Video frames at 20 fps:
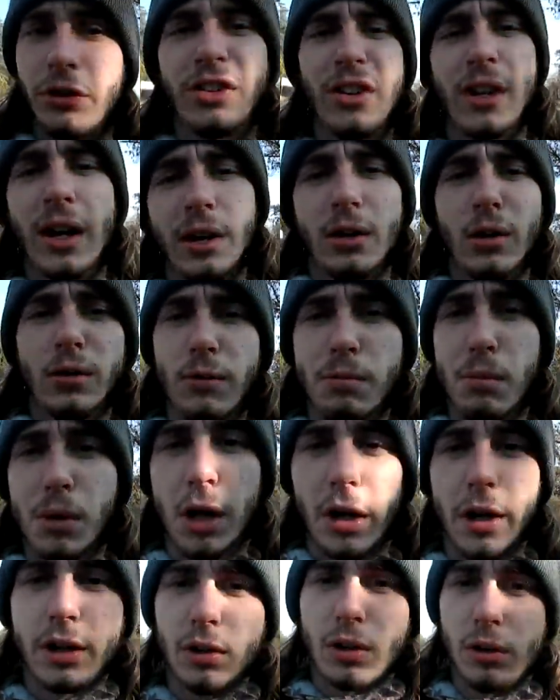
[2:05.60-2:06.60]
state of
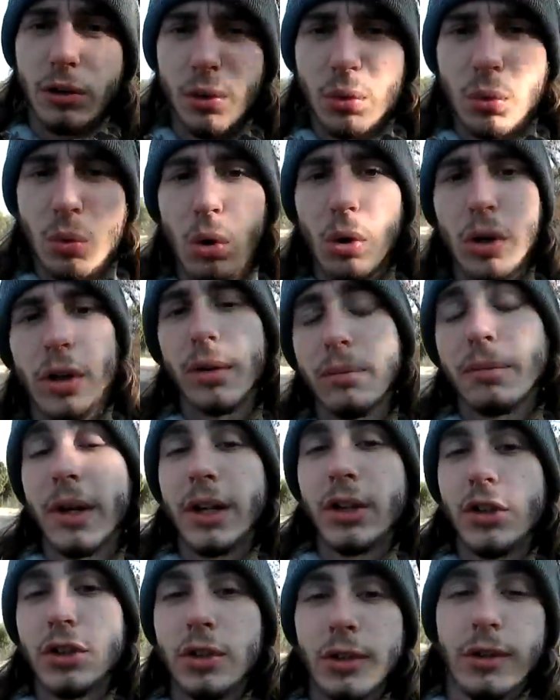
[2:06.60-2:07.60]
mind on a walk and
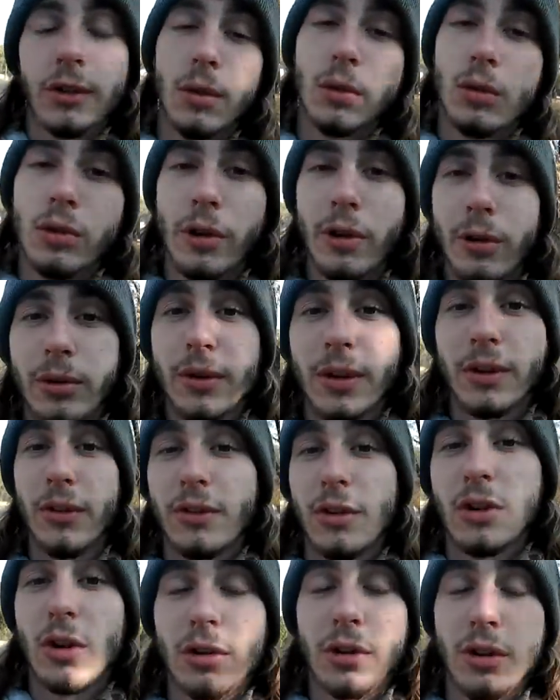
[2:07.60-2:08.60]
make sure your dog
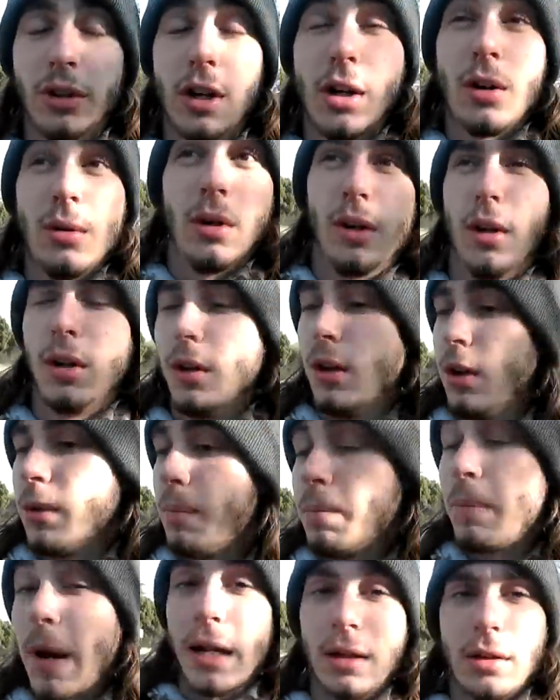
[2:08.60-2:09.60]
does not go
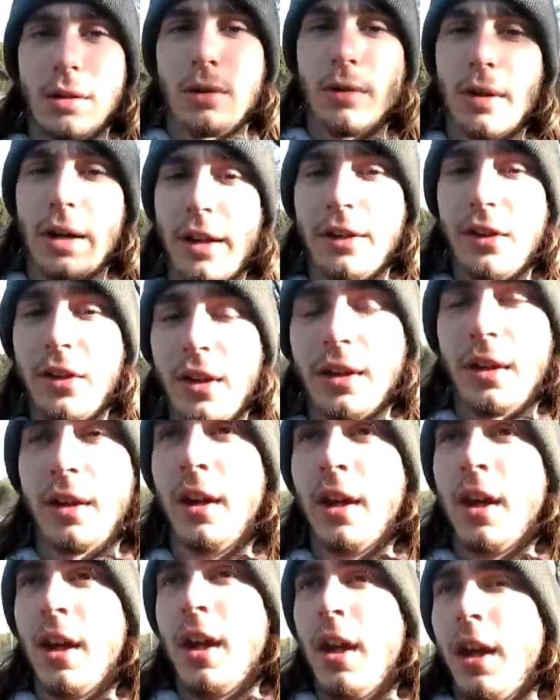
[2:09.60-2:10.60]
bat crazy
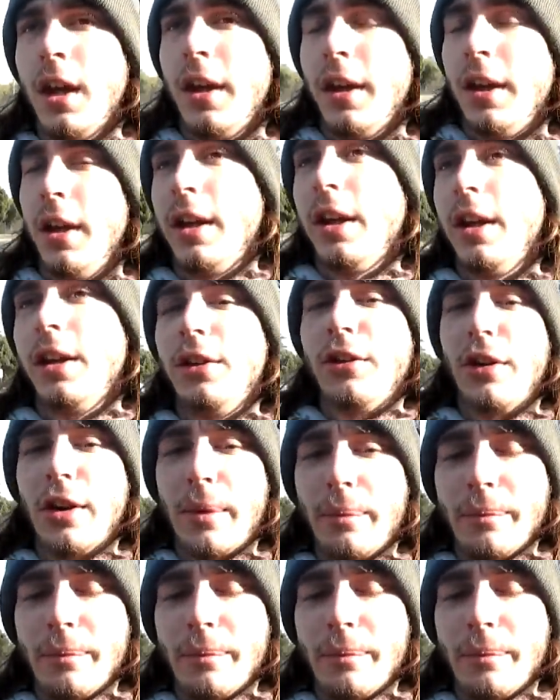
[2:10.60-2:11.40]
is,